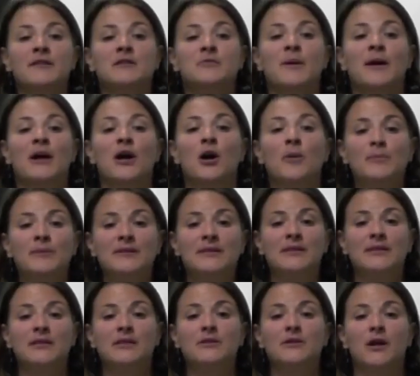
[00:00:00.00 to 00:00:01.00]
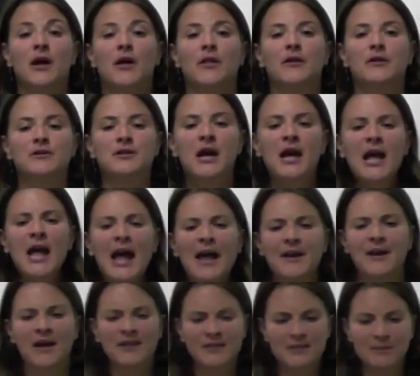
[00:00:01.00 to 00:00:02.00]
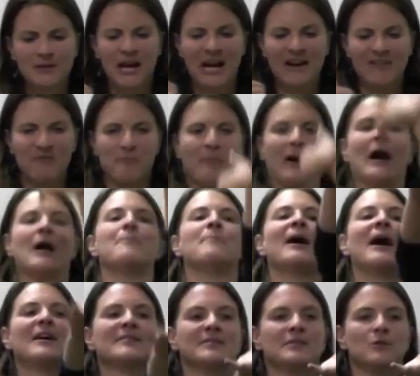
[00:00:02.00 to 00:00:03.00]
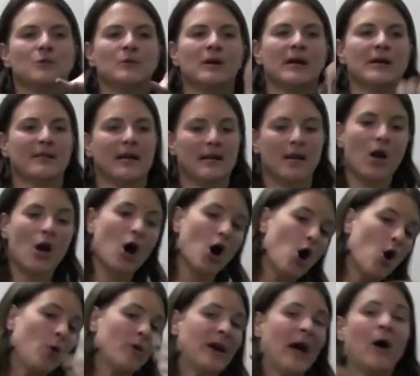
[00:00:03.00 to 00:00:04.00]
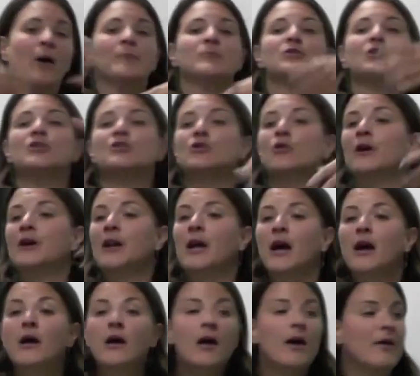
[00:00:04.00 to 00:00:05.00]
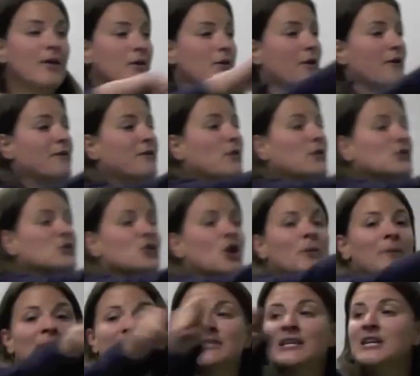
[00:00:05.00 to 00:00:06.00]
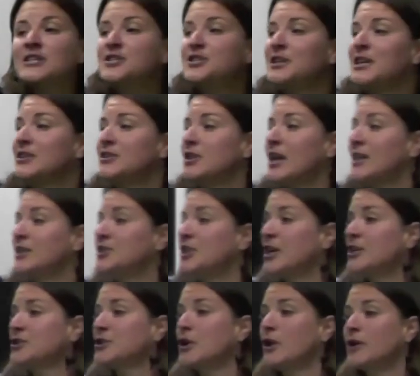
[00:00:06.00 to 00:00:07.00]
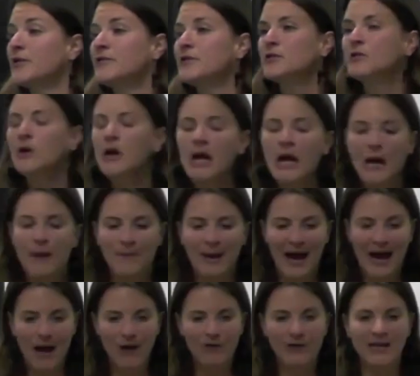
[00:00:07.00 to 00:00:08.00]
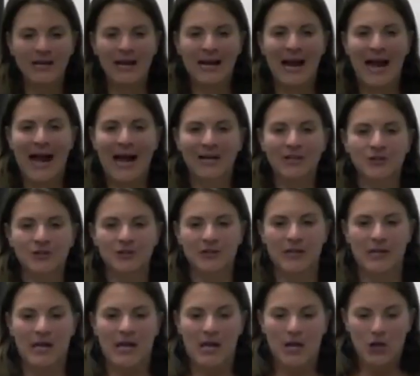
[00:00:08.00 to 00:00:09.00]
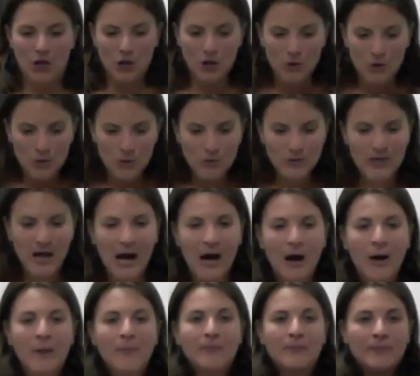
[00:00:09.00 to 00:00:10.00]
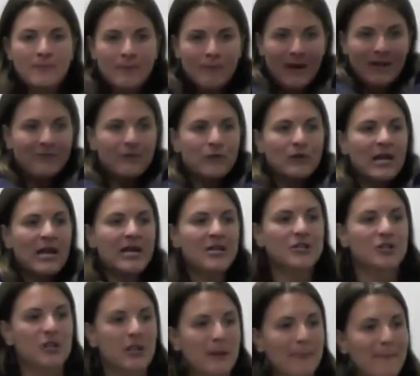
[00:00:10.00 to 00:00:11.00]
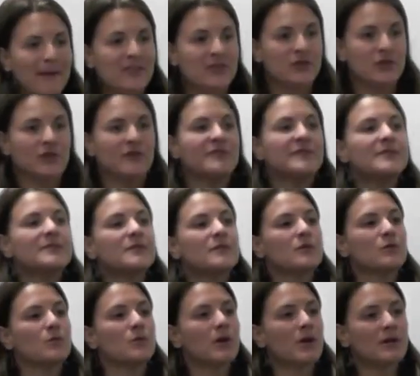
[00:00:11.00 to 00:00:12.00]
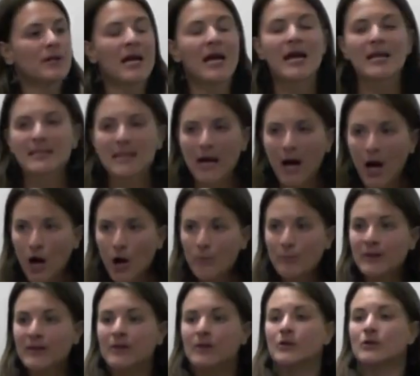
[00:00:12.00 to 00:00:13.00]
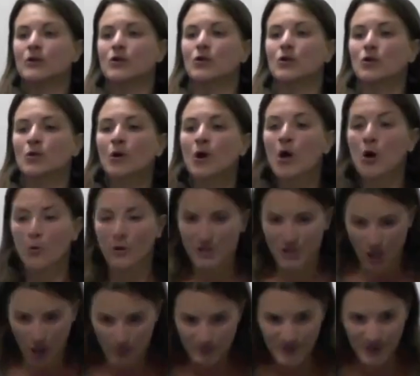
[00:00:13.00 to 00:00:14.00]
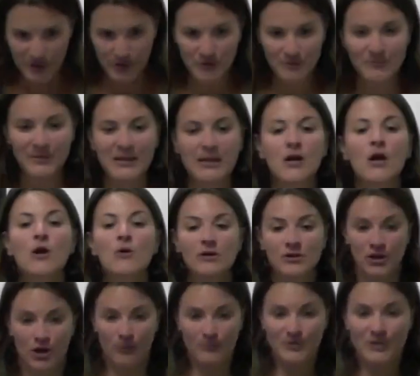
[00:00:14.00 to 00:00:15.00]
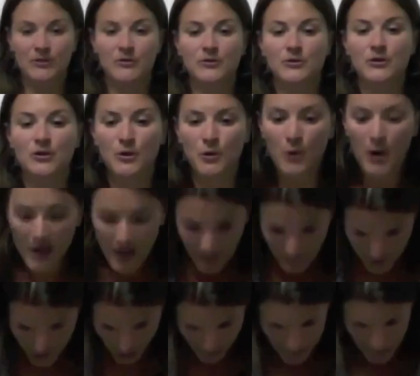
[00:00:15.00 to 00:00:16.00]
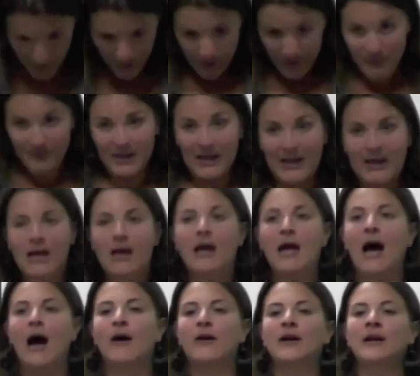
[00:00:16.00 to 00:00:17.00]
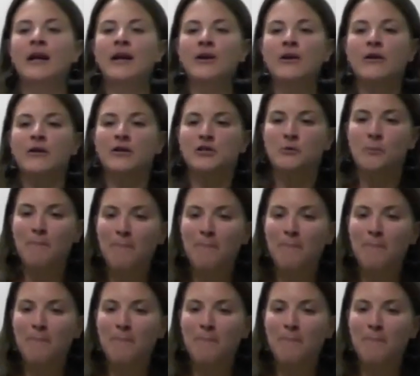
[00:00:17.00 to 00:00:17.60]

is by helping to heal others, and not some kind of bypassing way like, oh, now I'm just going to, you know, focus all my attention at changing all of you. But how can I actually use how my vocation and my service in the world to help heal you, which helps heal me, which helps heal you, which helps heal me? How can I nourish